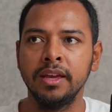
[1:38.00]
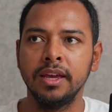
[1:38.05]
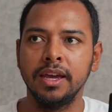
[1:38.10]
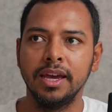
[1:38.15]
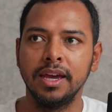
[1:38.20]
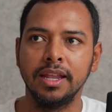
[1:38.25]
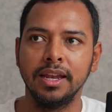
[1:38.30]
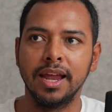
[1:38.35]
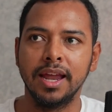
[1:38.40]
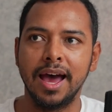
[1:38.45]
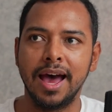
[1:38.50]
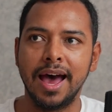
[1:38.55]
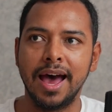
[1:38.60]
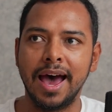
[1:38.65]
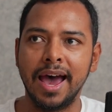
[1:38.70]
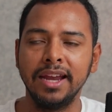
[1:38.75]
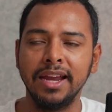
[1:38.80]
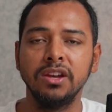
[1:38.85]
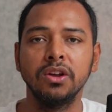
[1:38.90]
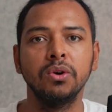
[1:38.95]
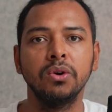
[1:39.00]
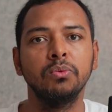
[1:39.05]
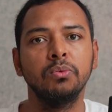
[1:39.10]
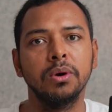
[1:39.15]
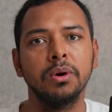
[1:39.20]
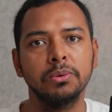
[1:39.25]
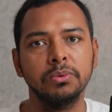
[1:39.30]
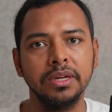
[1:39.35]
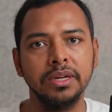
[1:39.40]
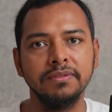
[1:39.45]
And I know
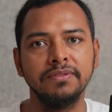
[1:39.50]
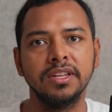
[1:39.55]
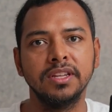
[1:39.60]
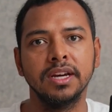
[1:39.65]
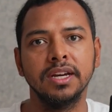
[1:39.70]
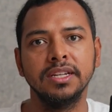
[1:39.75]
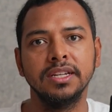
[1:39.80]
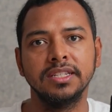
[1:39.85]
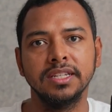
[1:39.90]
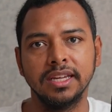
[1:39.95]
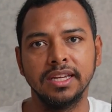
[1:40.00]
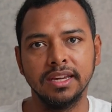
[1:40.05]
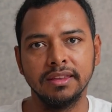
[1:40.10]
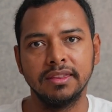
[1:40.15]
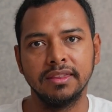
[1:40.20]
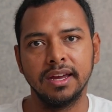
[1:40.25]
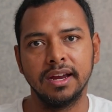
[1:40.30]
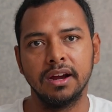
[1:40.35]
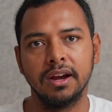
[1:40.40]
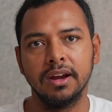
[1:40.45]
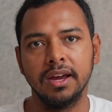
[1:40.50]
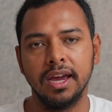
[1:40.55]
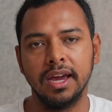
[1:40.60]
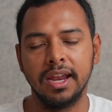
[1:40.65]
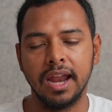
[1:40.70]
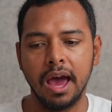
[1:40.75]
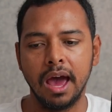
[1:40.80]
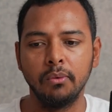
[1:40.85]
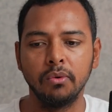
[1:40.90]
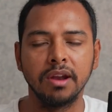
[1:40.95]
what we've done to get there.
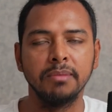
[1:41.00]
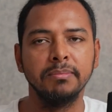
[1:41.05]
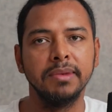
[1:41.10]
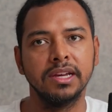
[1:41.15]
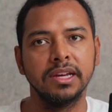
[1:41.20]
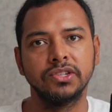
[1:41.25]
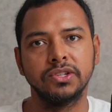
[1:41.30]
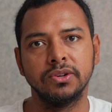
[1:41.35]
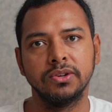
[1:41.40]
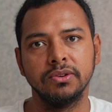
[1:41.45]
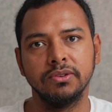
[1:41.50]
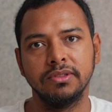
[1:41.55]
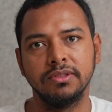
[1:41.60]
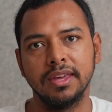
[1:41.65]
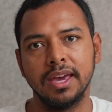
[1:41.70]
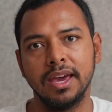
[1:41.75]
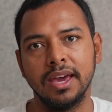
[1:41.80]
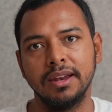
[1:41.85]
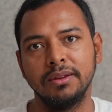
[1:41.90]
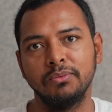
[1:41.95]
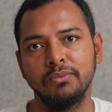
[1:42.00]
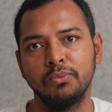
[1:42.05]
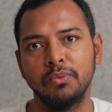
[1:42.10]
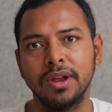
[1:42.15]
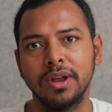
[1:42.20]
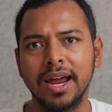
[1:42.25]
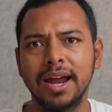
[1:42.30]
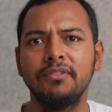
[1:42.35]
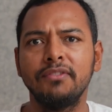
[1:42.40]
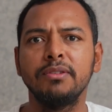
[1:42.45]
And I want to make sure that
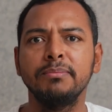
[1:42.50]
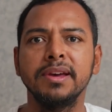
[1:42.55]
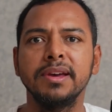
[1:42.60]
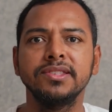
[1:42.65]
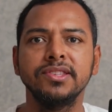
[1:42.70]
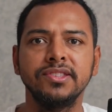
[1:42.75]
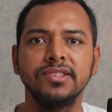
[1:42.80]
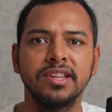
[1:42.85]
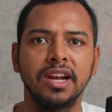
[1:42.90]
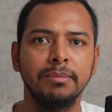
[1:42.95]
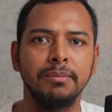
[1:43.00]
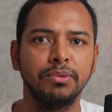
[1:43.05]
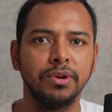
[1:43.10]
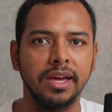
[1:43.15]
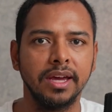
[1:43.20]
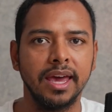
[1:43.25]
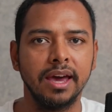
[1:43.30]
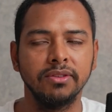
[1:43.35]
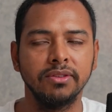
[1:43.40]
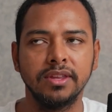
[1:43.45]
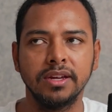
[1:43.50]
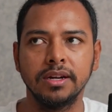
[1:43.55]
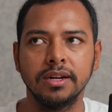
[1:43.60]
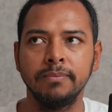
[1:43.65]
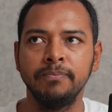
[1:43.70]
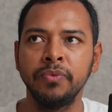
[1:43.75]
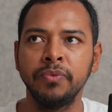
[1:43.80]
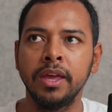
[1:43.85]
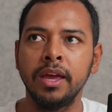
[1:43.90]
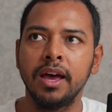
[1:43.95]
whatever message that I'm putting out
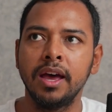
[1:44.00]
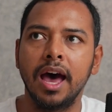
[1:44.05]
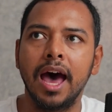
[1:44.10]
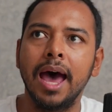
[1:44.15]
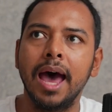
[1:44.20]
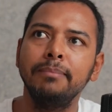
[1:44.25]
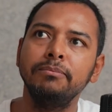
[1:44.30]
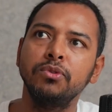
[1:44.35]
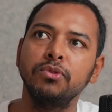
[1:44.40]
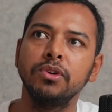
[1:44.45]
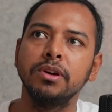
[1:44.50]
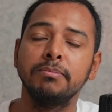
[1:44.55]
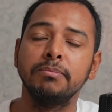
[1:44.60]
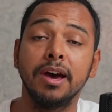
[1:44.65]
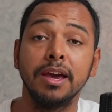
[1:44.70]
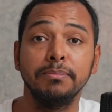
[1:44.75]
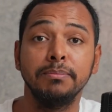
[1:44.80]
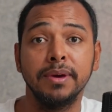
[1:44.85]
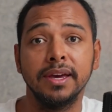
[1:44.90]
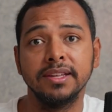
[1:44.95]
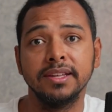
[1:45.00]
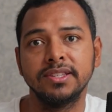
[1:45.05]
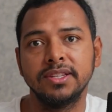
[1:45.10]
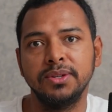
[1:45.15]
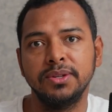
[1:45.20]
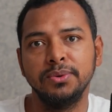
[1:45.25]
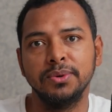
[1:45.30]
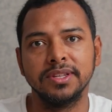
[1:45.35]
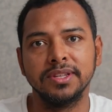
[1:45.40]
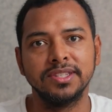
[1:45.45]
there, I'm doing my
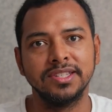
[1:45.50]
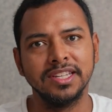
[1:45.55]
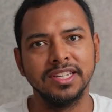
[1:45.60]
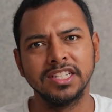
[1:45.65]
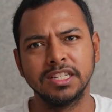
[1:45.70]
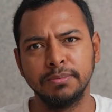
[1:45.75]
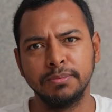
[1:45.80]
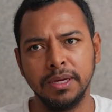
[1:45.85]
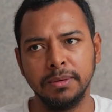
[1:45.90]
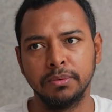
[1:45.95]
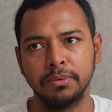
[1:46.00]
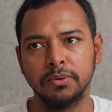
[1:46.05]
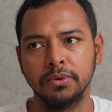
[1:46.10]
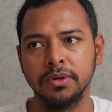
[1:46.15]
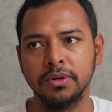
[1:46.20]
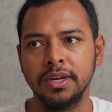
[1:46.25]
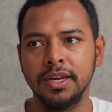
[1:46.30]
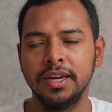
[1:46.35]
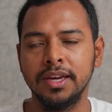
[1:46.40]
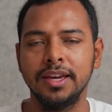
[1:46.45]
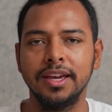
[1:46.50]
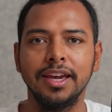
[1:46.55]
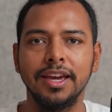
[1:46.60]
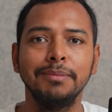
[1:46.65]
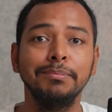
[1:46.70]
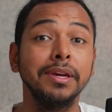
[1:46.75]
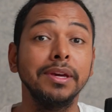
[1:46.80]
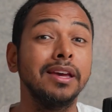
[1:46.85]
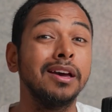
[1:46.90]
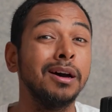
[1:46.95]
best to assist people
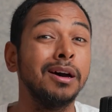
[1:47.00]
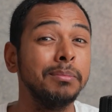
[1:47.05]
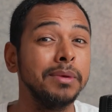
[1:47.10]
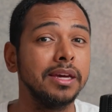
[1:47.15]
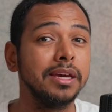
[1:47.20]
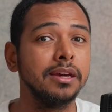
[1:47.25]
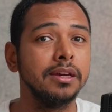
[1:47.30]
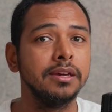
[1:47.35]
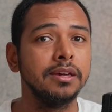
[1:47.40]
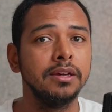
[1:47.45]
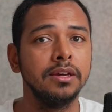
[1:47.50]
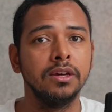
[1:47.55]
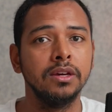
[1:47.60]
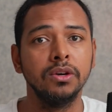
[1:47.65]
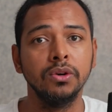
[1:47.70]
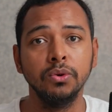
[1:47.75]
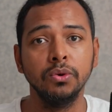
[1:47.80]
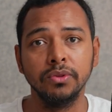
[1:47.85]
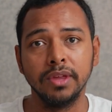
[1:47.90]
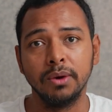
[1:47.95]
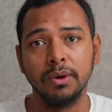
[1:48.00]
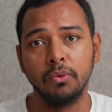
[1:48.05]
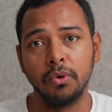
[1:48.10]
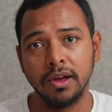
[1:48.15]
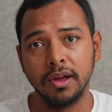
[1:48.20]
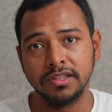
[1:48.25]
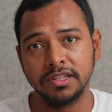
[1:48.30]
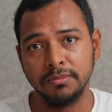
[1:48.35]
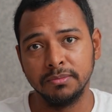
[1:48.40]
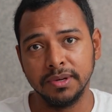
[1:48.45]
in becoming who they
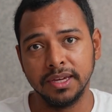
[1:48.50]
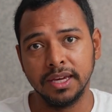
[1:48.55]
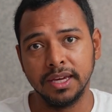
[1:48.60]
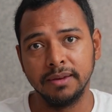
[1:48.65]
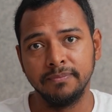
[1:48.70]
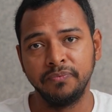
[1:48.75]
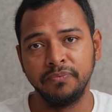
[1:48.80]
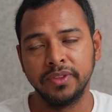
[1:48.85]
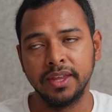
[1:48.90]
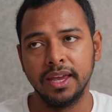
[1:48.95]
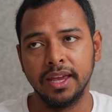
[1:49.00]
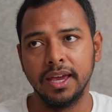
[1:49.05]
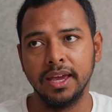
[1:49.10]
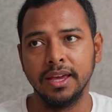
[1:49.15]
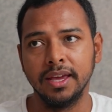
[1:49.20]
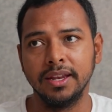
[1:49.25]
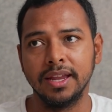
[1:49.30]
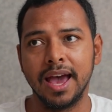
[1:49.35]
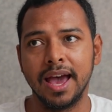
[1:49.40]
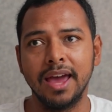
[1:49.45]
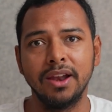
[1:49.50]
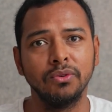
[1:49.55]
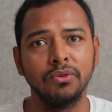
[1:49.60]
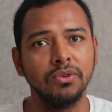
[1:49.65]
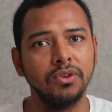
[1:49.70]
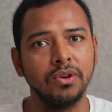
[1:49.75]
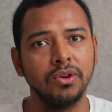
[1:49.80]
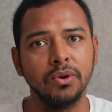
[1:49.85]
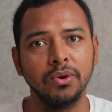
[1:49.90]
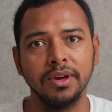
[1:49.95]
want to be. And I
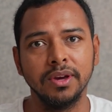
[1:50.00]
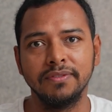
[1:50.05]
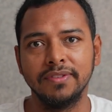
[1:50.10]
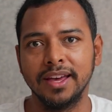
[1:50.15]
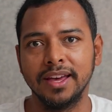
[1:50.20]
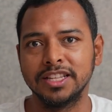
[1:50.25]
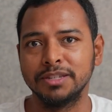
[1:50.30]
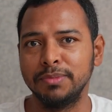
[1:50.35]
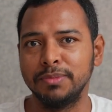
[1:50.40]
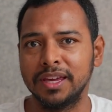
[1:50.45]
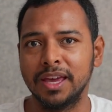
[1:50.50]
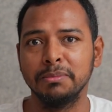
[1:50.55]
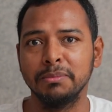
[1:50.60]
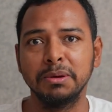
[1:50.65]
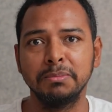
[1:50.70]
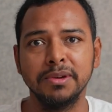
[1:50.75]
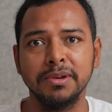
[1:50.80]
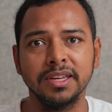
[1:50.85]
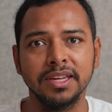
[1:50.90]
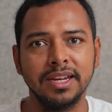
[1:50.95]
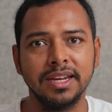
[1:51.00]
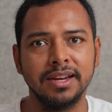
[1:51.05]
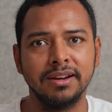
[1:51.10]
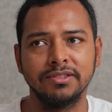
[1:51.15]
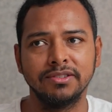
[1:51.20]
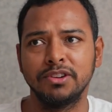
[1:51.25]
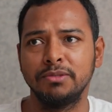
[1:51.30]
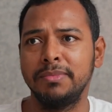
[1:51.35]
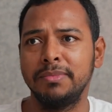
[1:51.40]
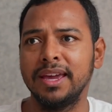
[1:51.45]
don't know if that's becoming
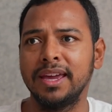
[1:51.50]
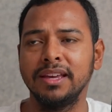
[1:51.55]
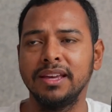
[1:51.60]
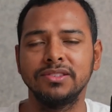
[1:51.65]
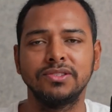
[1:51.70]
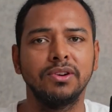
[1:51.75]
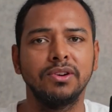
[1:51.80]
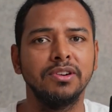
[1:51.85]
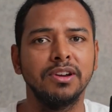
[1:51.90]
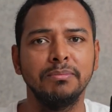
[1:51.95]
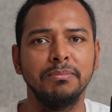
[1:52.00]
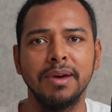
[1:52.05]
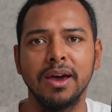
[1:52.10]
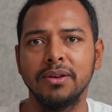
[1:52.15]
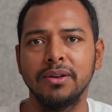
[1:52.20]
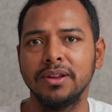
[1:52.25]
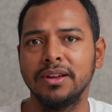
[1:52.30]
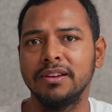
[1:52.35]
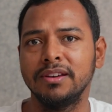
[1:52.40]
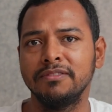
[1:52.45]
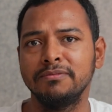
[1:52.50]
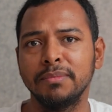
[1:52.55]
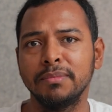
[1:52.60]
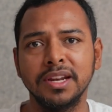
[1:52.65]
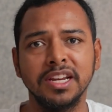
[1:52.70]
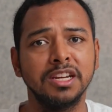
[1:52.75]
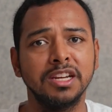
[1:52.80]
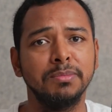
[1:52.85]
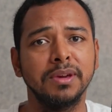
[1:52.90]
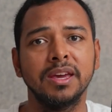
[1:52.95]
millionaires or making a certain amount of
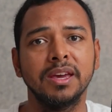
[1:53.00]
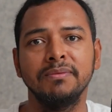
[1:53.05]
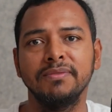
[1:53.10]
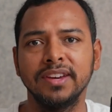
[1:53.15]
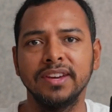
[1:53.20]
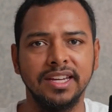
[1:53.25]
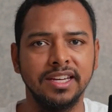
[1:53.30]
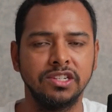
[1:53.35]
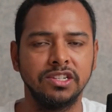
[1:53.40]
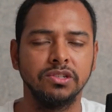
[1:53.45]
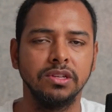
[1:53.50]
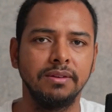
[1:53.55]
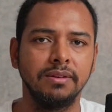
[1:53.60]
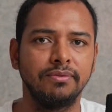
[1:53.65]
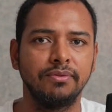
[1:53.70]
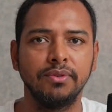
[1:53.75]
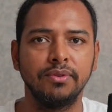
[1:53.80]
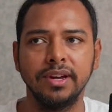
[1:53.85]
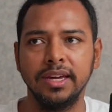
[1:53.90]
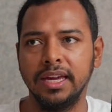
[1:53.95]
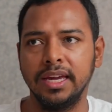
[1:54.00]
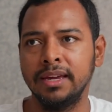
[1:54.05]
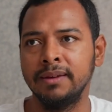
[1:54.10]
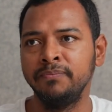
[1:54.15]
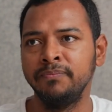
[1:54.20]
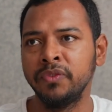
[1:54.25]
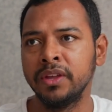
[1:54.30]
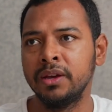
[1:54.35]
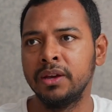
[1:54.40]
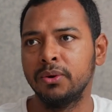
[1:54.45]
money to become financially free,
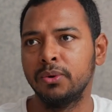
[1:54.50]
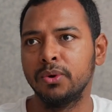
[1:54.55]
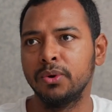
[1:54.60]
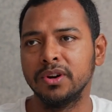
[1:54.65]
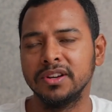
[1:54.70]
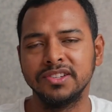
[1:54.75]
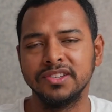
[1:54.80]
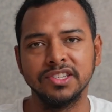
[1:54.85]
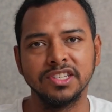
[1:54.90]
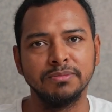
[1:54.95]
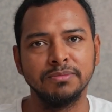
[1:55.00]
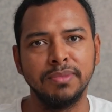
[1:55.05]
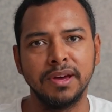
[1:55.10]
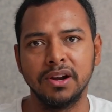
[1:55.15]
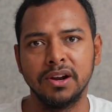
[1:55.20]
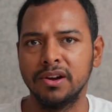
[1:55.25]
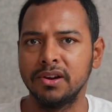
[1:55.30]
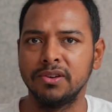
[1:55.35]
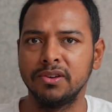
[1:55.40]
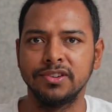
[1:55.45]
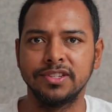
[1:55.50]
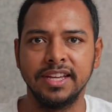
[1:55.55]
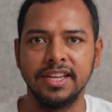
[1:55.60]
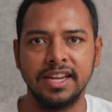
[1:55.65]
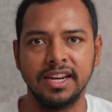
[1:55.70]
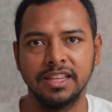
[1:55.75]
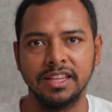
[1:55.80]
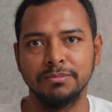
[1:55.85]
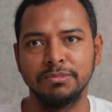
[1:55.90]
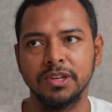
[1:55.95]
or it's just better
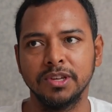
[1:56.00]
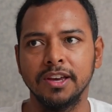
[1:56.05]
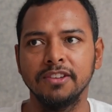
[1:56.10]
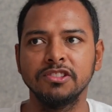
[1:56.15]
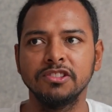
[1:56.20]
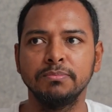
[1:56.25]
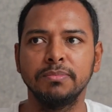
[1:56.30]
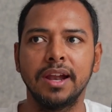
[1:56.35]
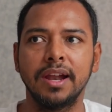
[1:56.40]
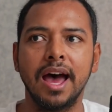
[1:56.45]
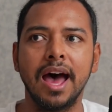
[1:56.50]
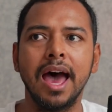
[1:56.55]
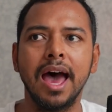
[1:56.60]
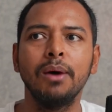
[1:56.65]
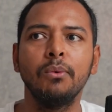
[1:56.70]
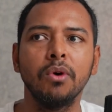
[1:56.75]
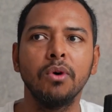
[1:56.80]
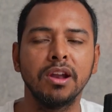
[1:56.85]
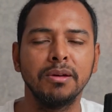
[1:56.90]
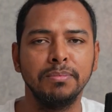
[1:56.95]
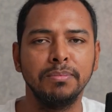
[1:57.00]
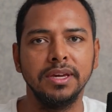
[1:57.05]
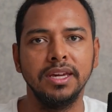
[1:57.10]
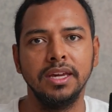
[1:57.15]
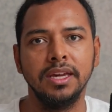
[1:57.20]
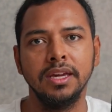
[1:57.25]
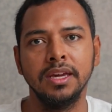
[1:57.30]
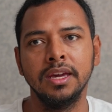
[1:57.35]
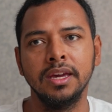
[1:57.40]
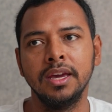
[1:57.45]
understanding themselves. But I want to
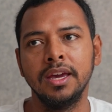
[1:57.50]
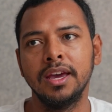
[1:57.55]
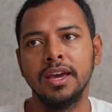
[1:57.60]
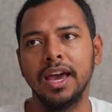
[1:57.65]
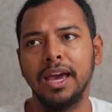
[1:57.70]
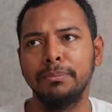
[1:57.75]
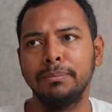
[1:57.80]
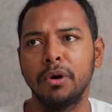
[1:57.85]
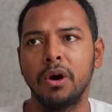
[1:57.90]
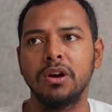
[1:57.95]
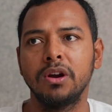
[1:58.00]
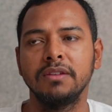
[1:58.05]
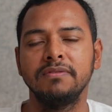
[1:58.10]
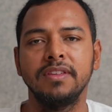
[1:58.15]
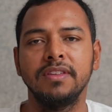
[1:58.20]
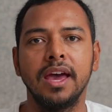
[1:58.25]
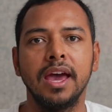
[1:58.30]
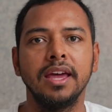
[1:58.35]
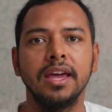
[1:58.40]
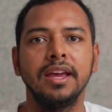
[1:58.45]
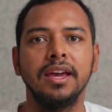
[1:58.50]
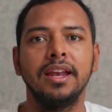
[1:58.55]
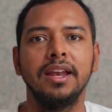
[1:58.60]
be a part of that.